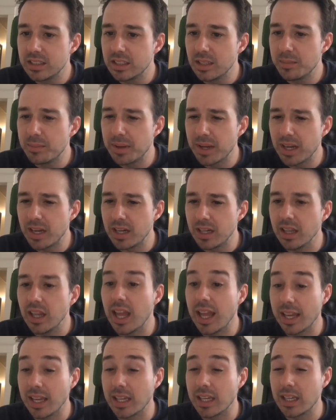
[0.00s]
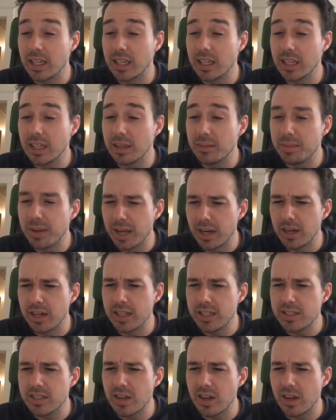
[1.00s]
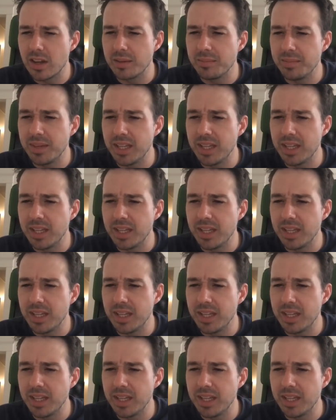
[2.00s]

Parody song